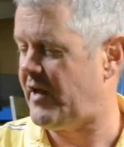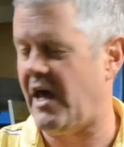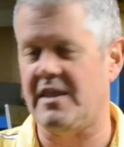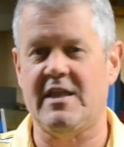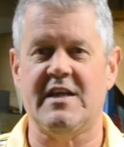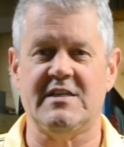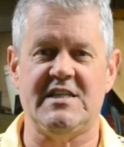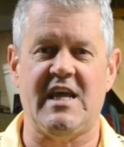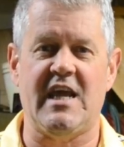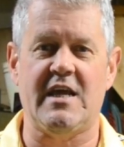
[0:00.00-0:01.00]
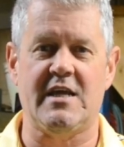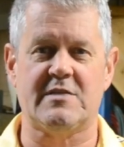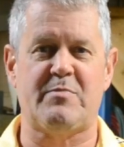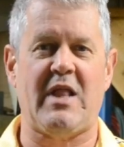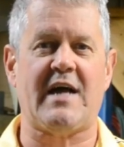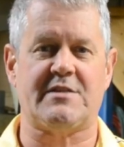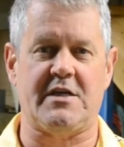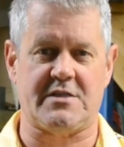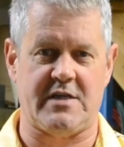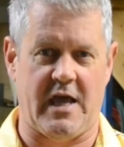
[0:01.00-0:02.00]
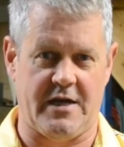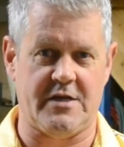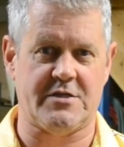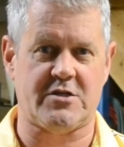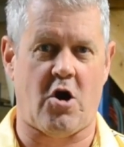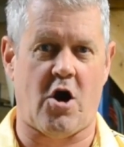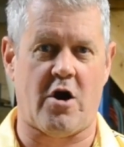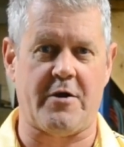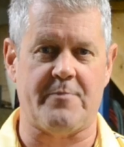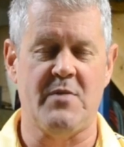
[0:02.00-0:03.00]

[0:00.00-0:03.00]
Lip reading: and then D is plastics and is hard.